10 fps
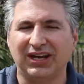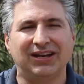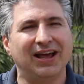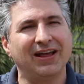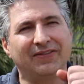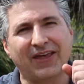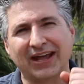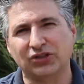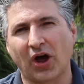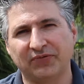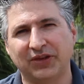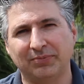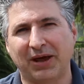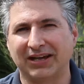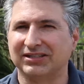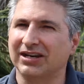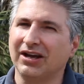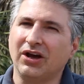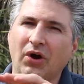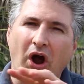need, that's often best.
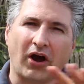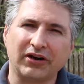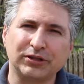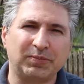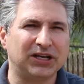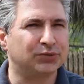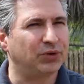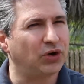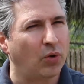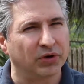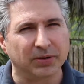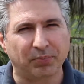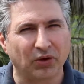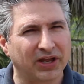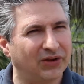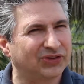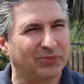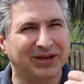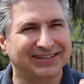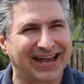RSPs, we know when you pull it out,
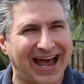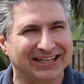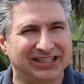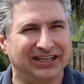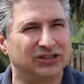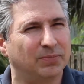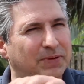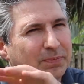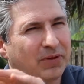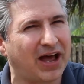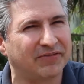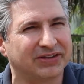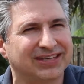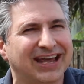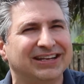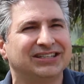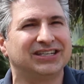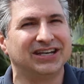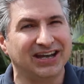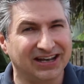there'll be a tax hit. So people have a
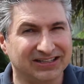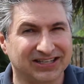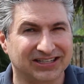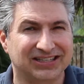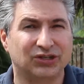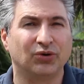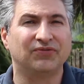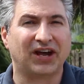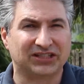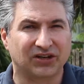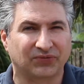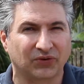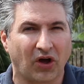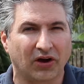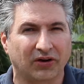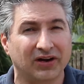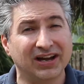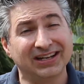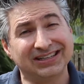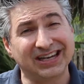tendency to invest it for longer.
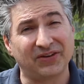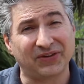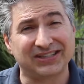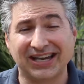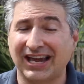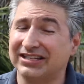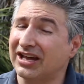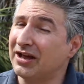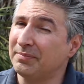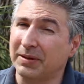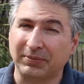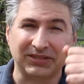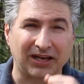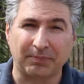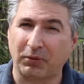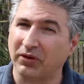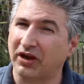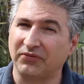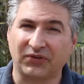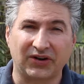TFSAs, people tend to pull
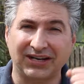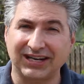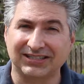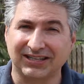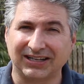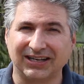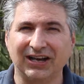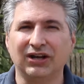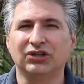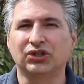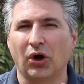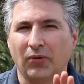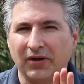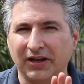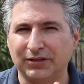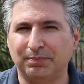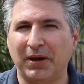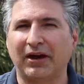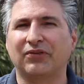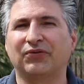it out very easily. So it's
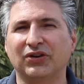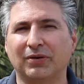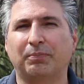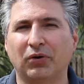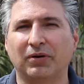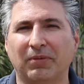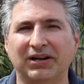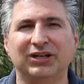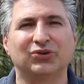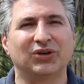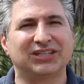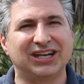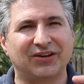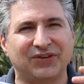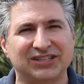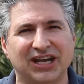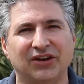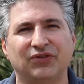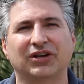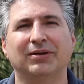better for you to put money into a TFSA
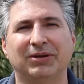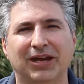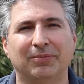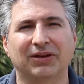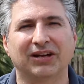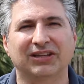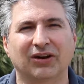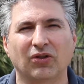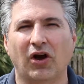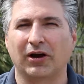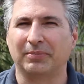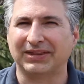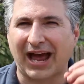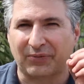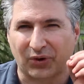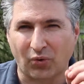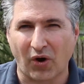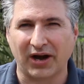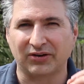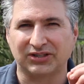if you're going to be keeping it there longer, but that
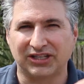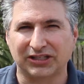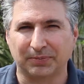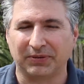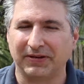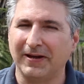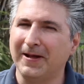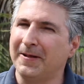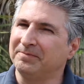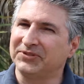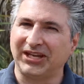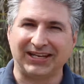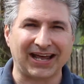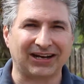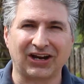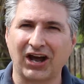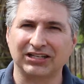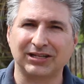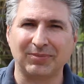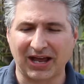requires discipline. To get a
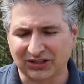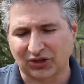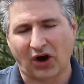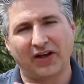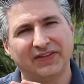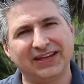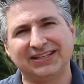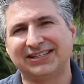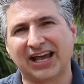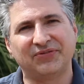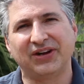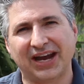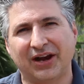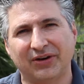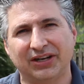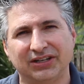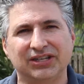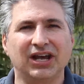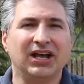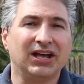custom answer on these 7
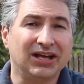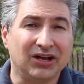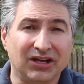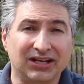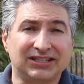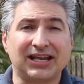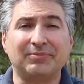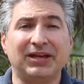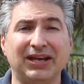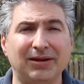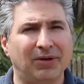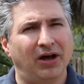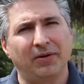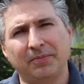areas, send me an email,